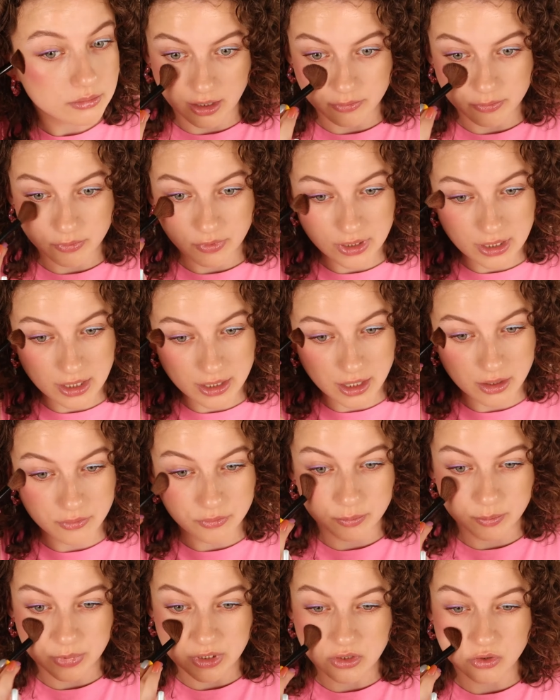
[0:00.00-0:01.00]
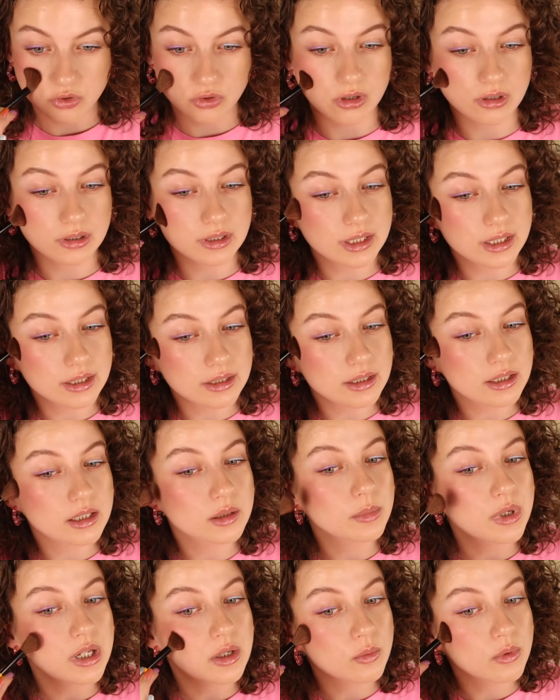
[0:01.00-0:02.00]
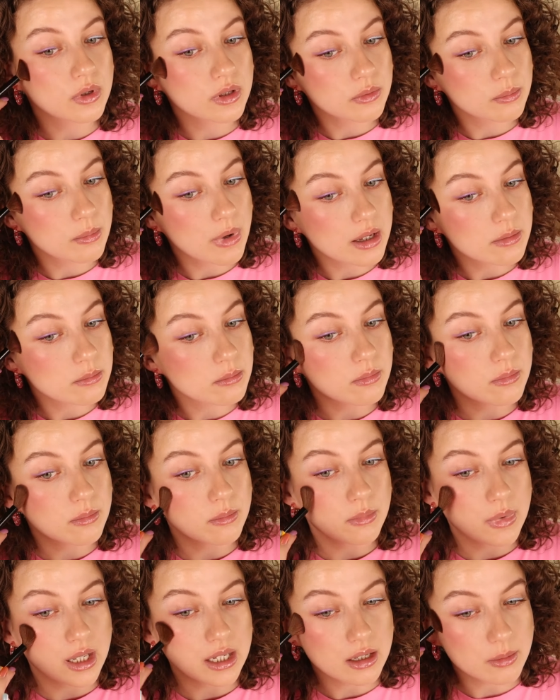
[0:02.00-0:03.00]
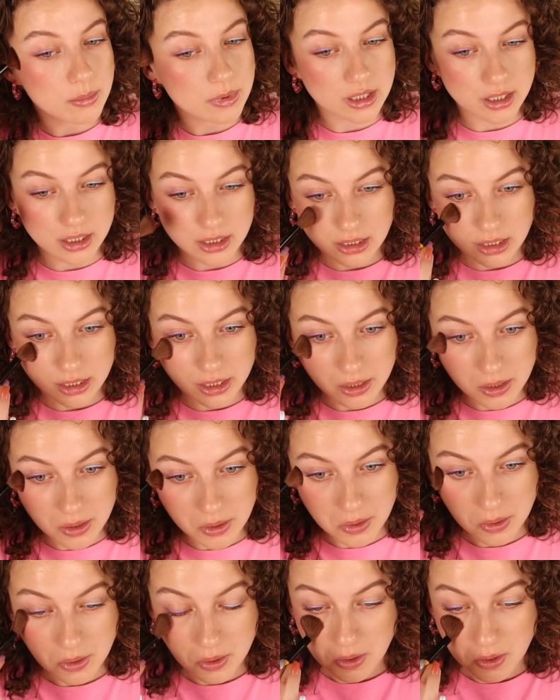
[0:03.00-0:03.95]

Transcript: I feel like I've been struggling a little bit with my makeup lately.